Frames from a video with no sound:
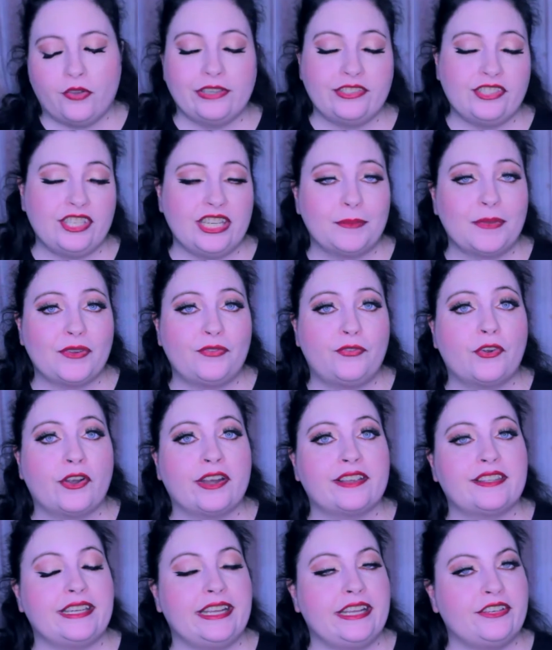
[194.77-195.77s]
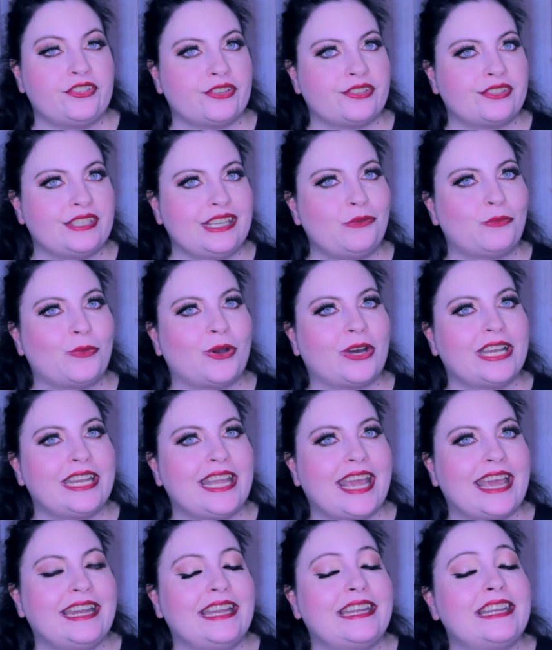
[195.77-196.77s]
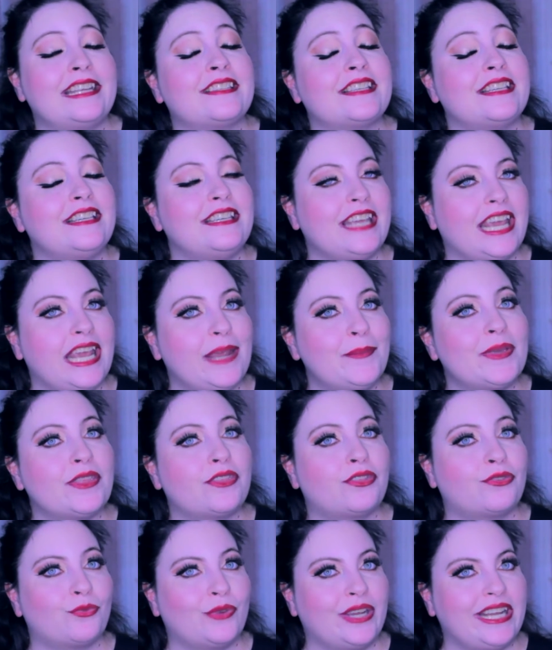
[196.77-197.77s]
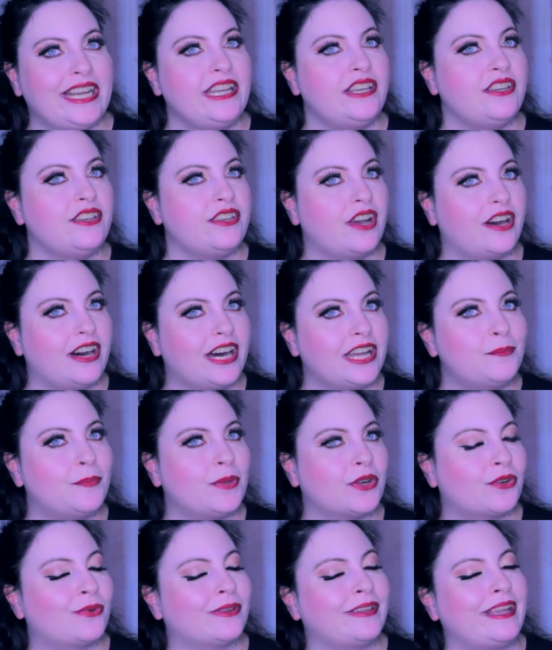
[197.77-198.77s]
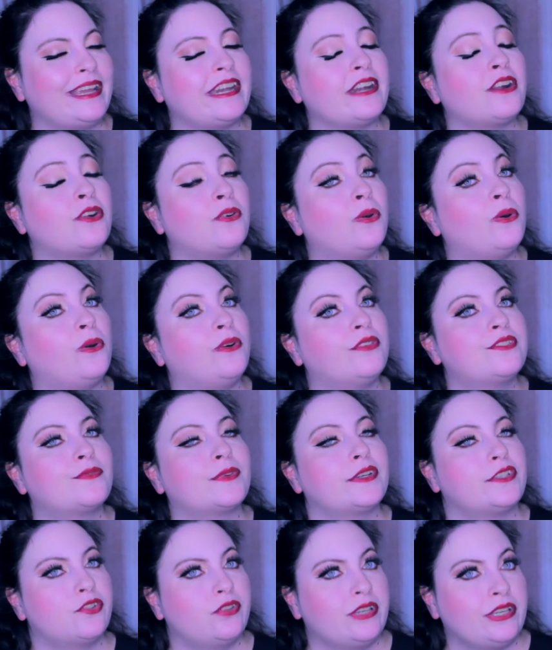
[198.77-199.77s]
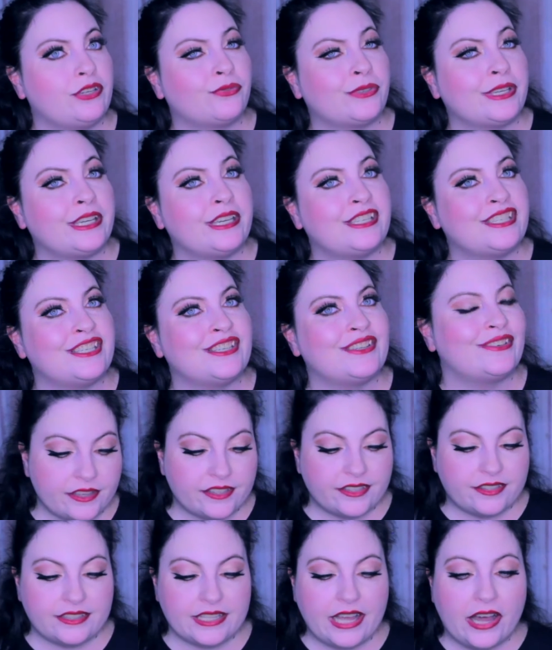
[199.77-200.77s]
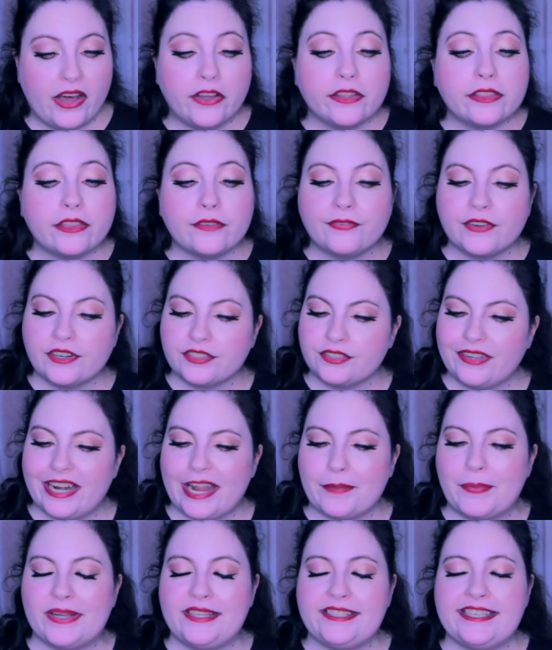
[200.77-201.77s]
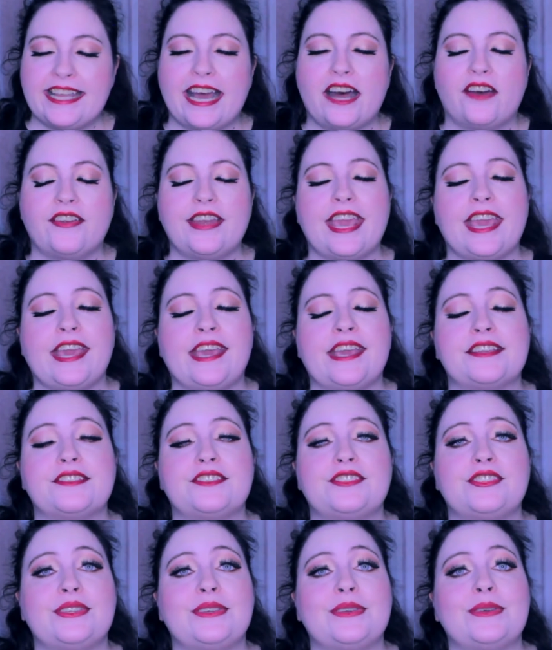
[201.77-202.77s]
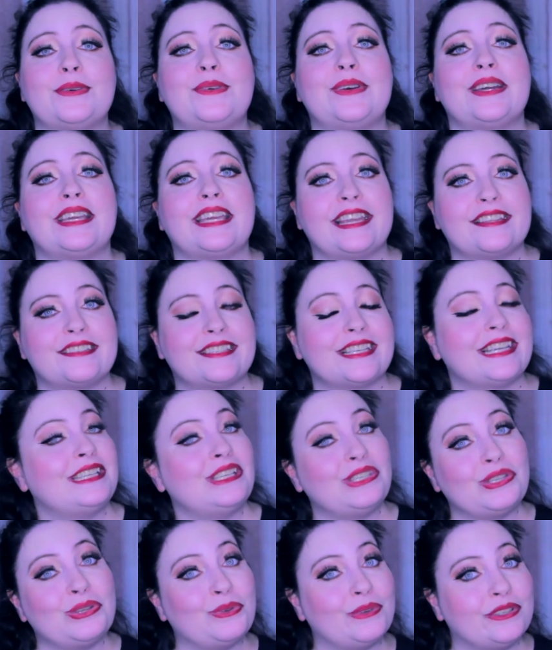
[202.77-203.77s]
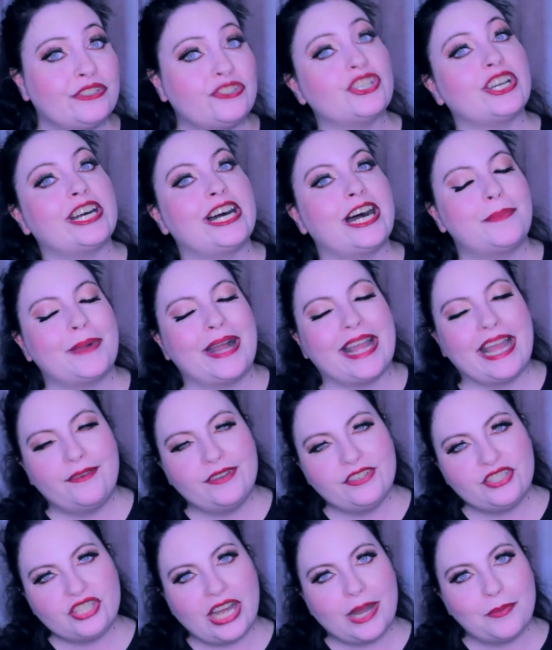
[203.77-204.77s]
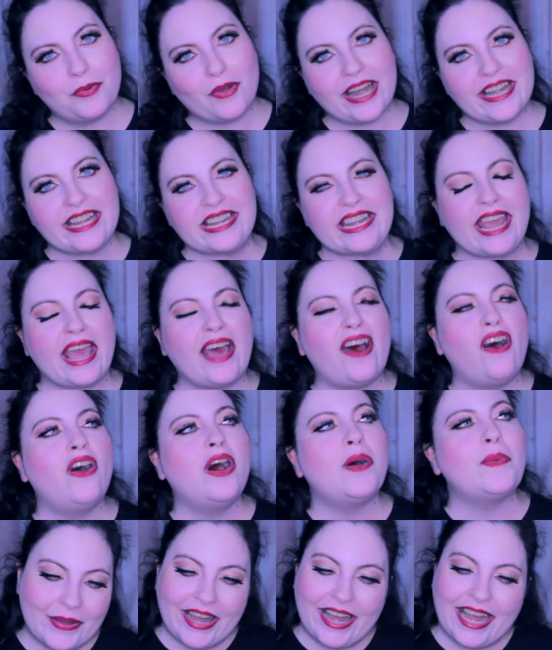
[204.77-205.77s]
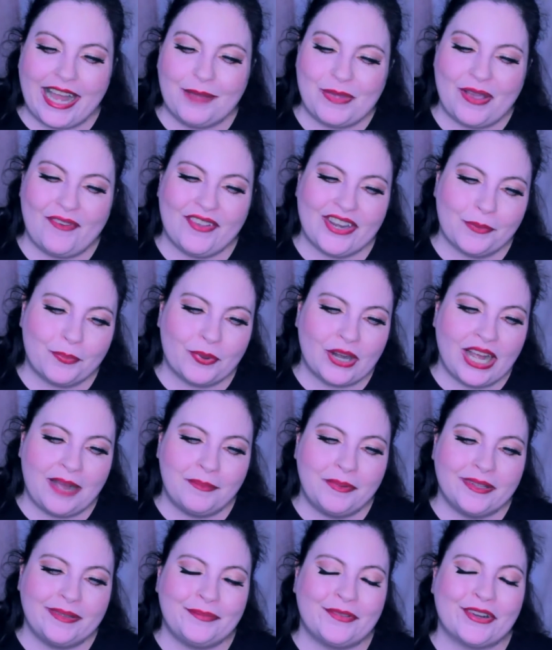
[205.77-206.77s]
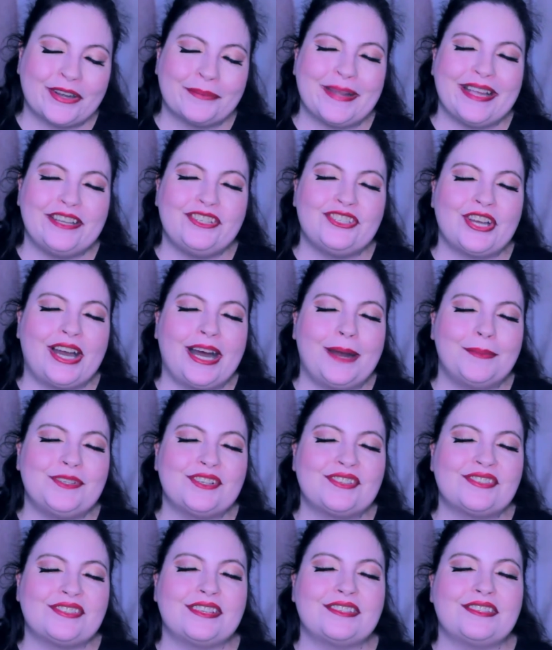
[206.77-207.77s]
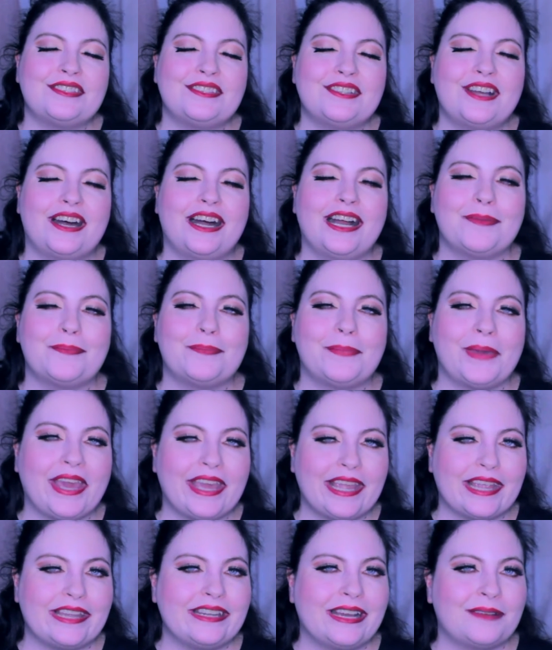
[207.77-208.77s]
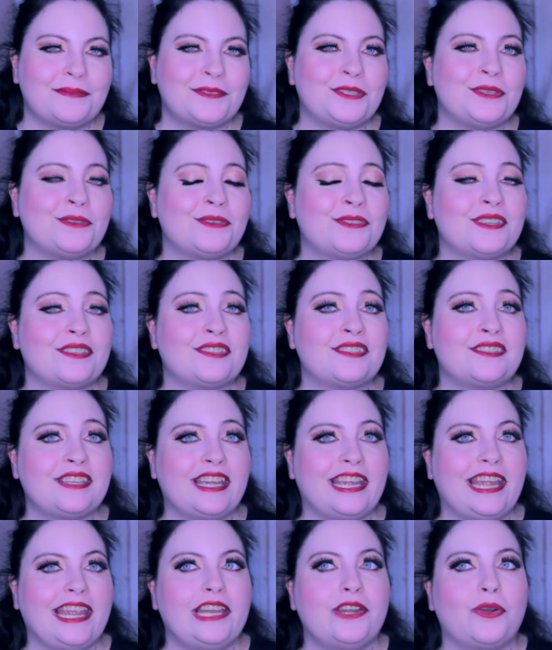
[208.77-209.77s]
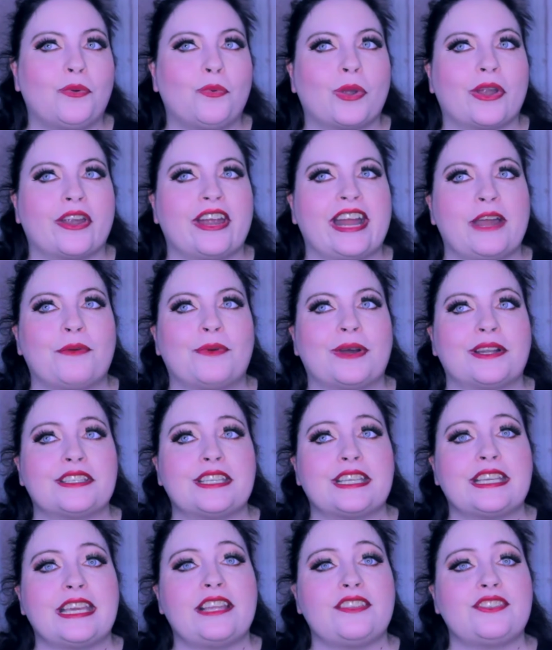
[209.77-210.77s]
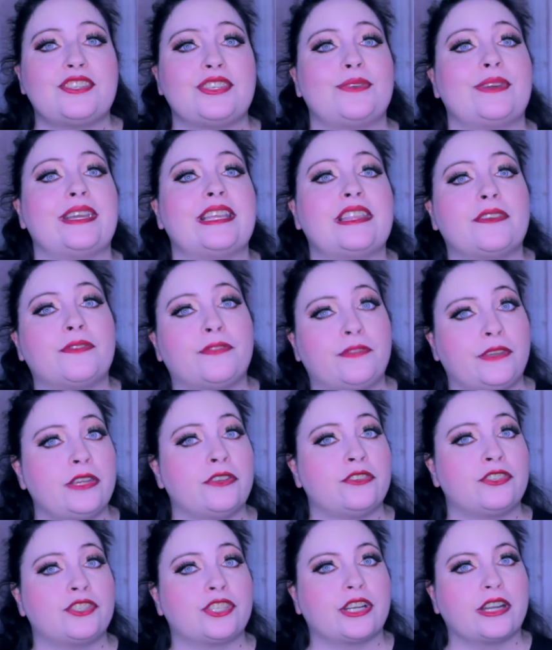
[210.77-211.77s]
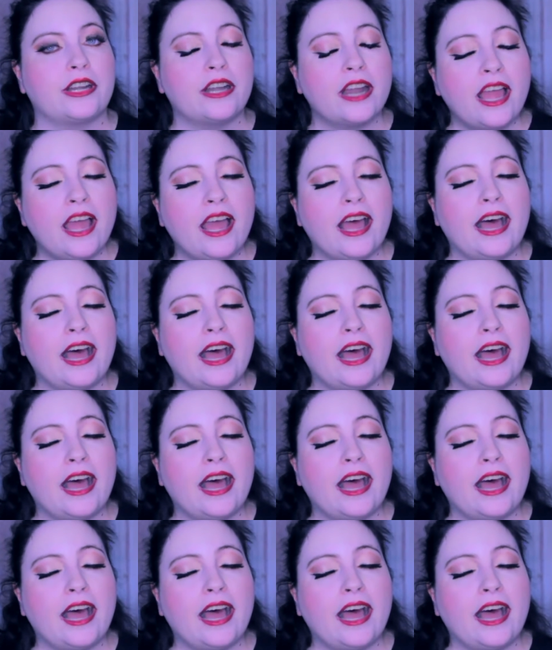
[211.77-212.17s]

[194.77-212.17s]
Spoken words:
Question number four is an interesting one, and it is, name 3 non-book related goals for 2022. So the first one I put down is to get a new job. I have a job right now, but I'm having a problem where my job just does not pay enough to sustain where I want to get to in the future.